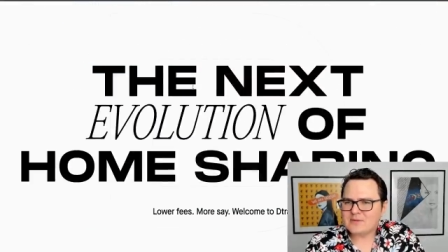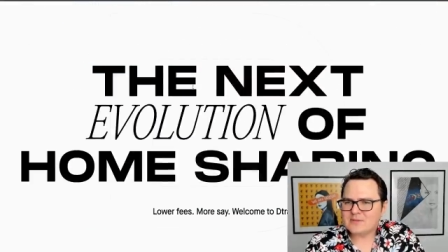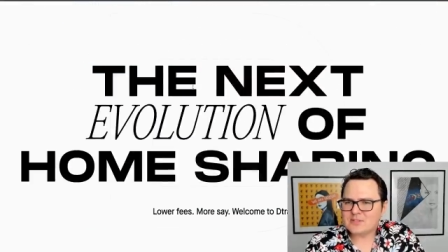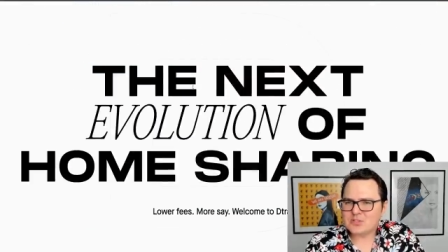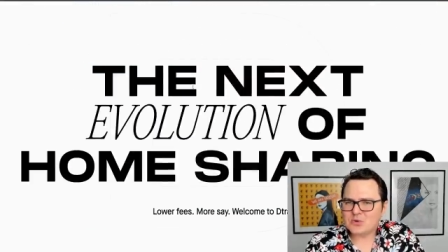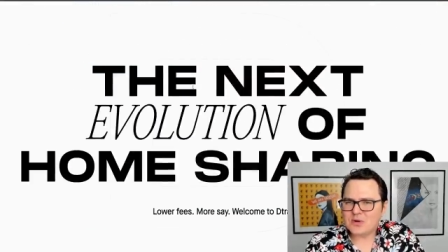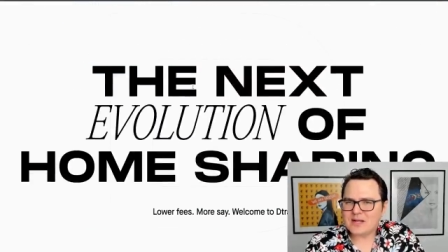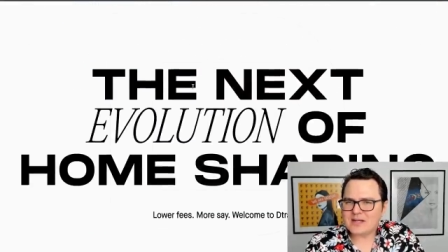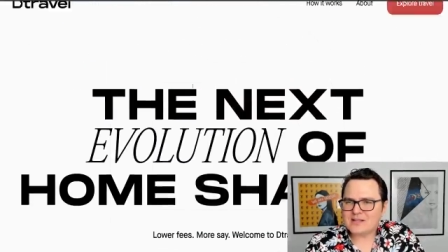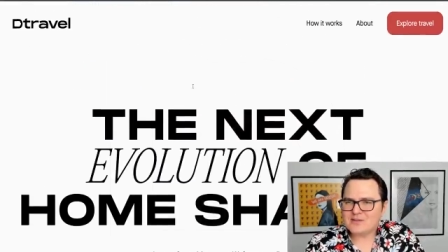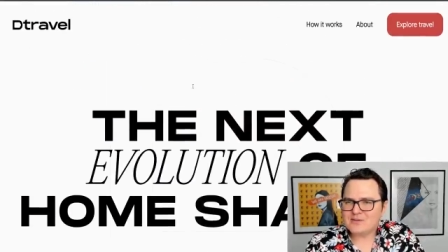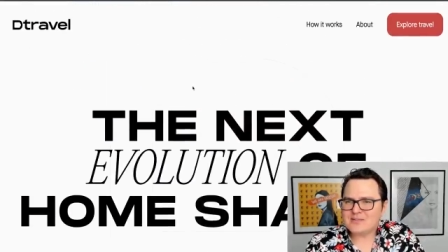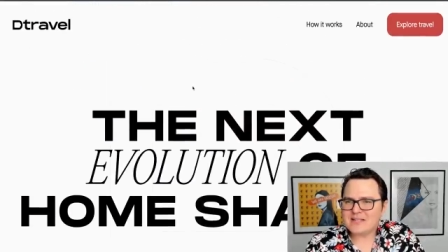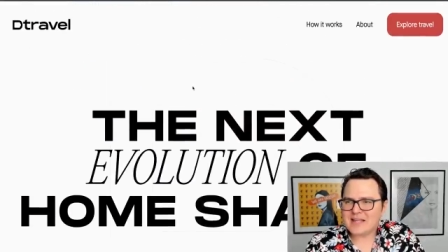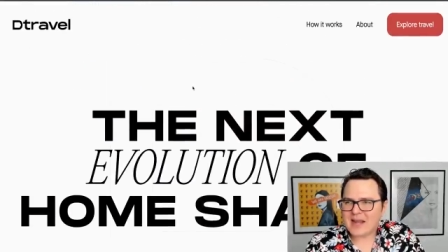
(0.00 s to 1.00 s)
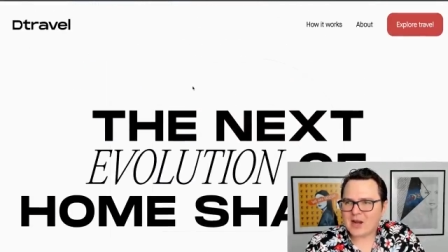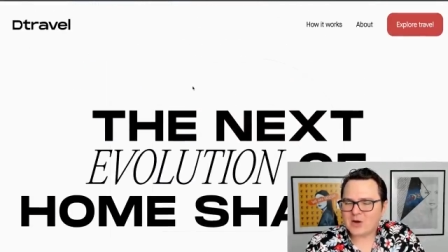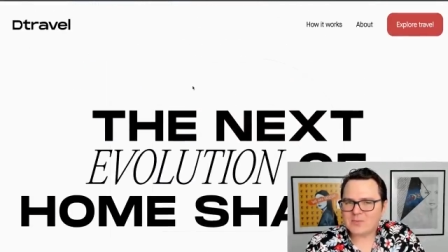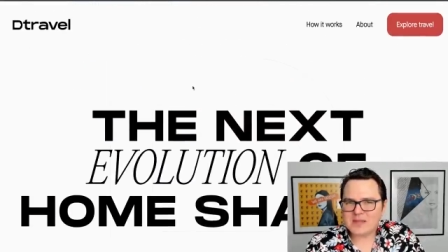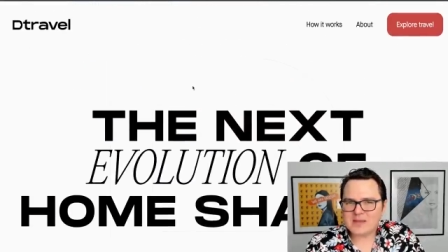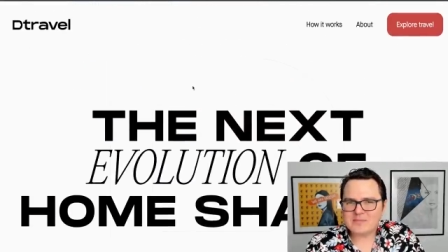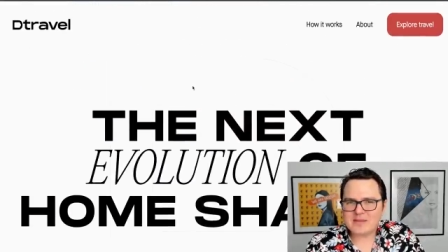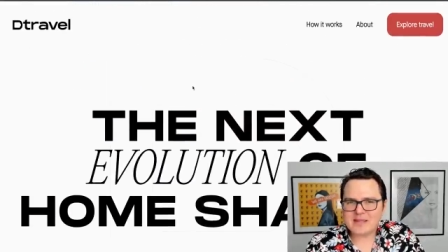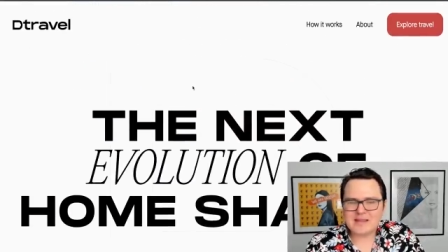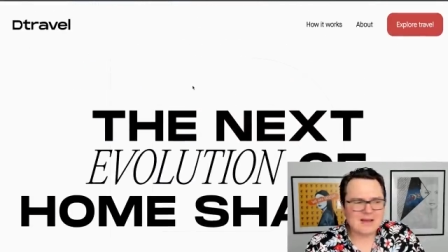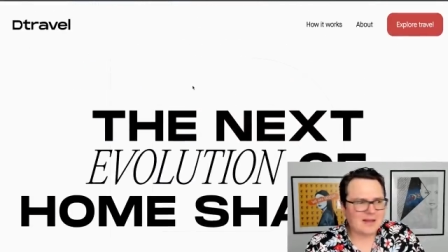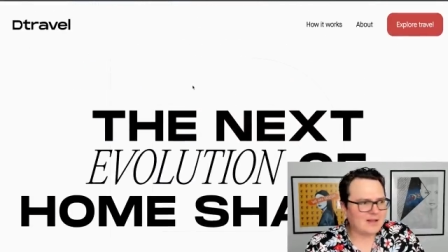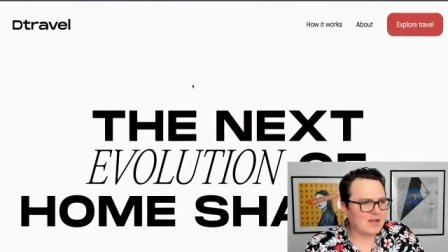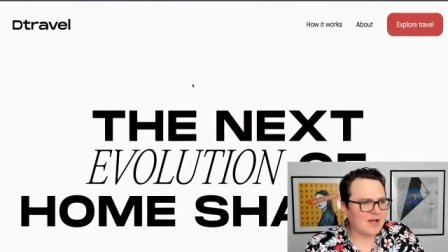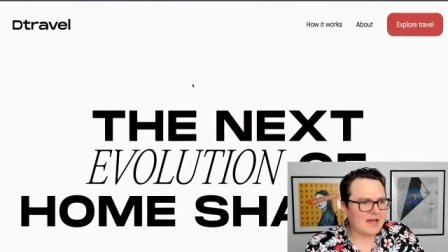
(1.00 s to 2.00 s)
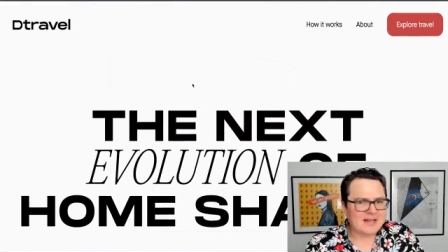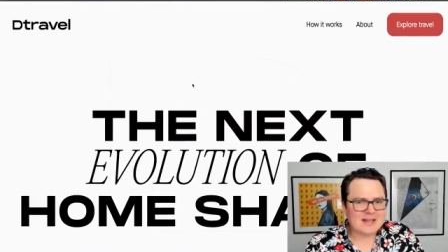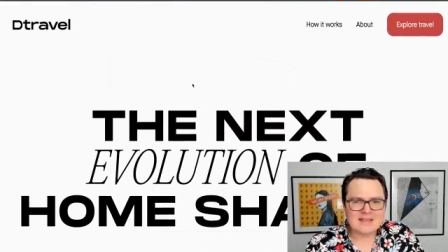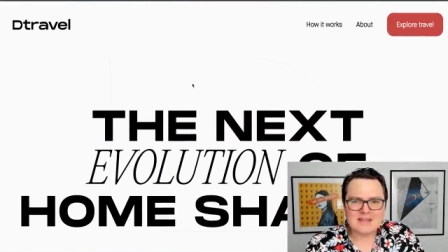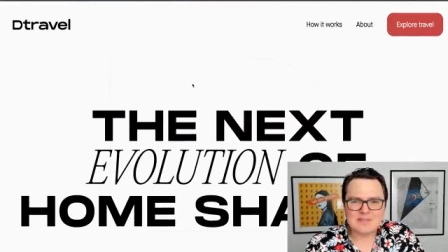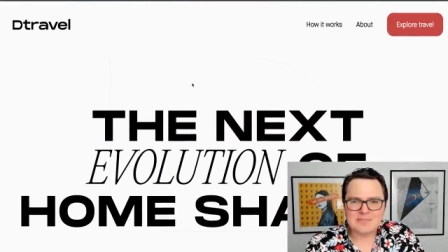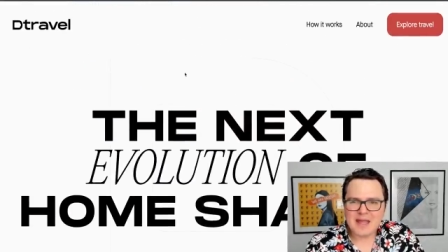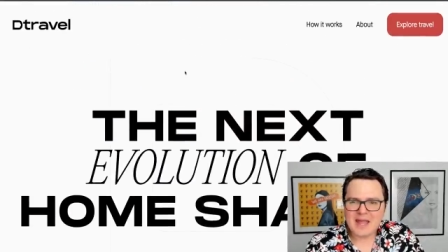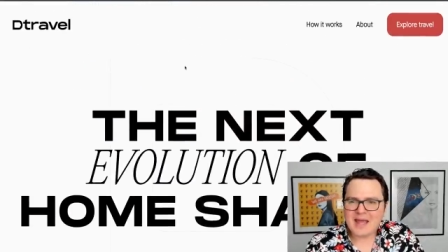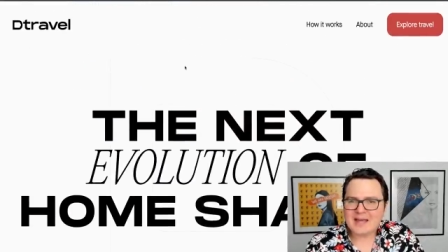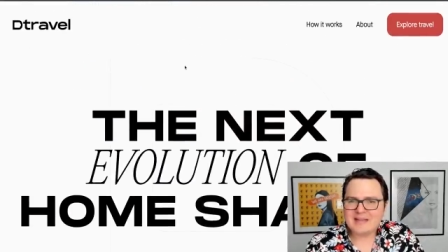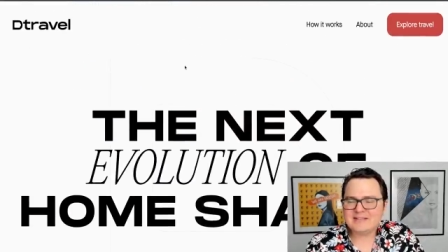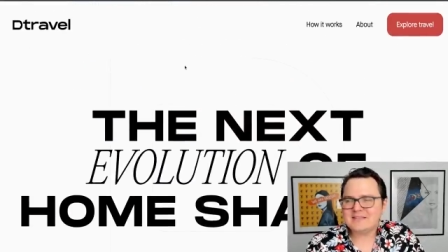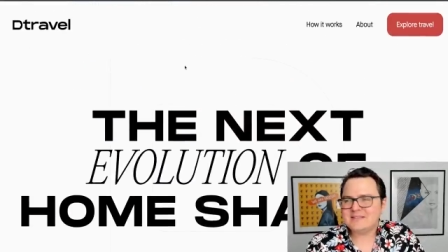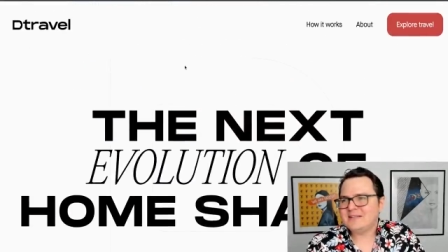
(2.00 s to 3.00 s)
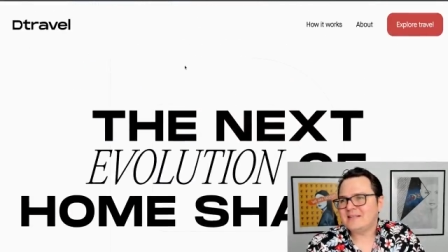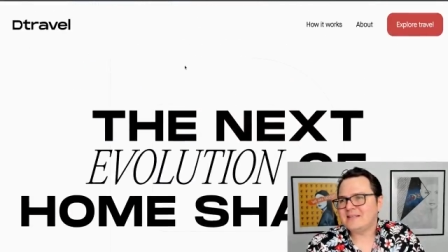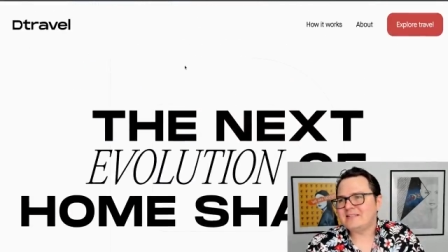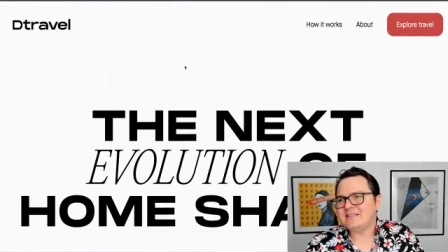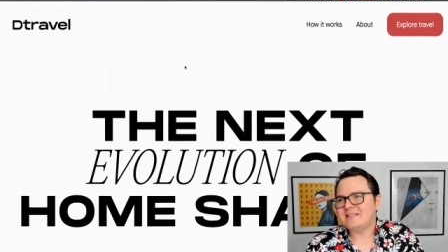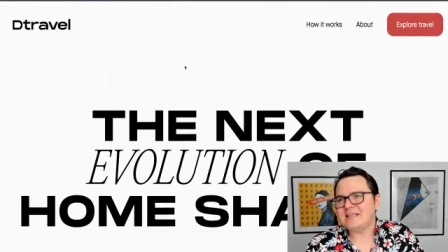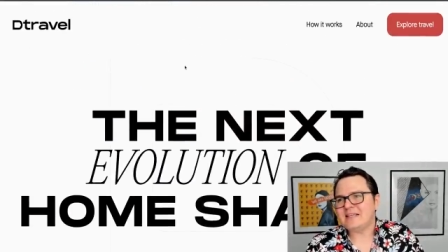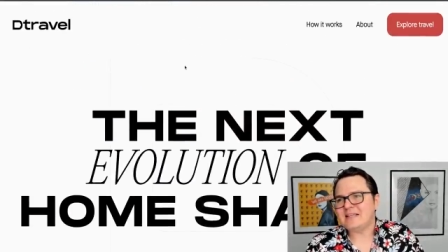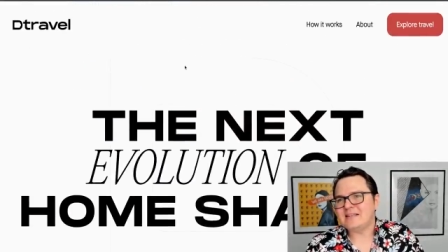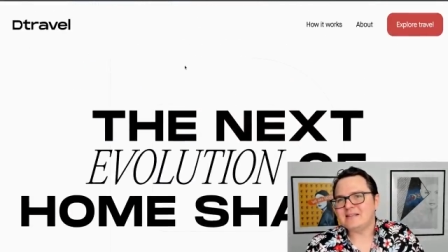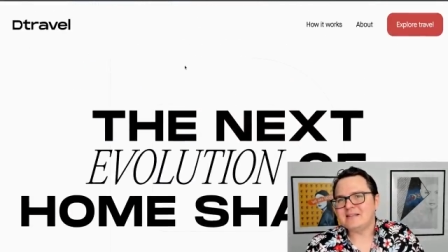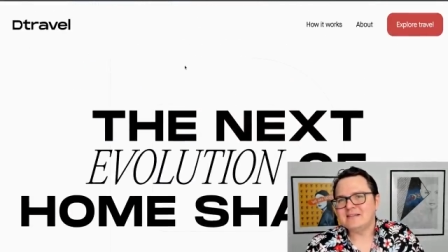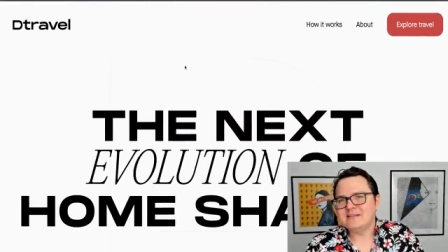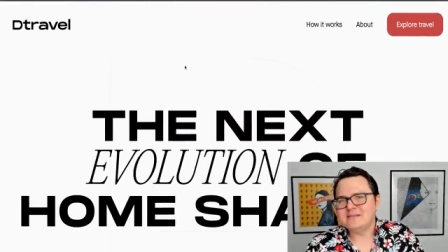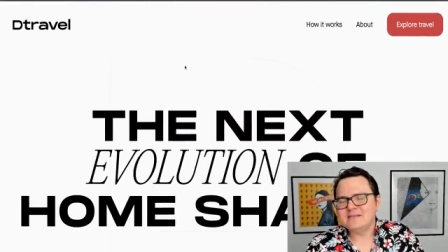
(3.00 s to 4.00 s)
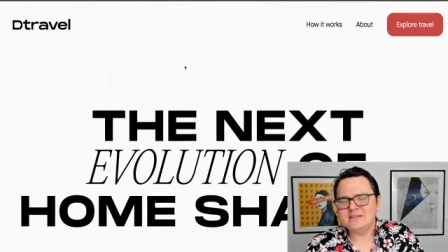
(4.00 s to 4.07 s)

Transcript: who's enjoyed using Airbnb a lot in the past and seen,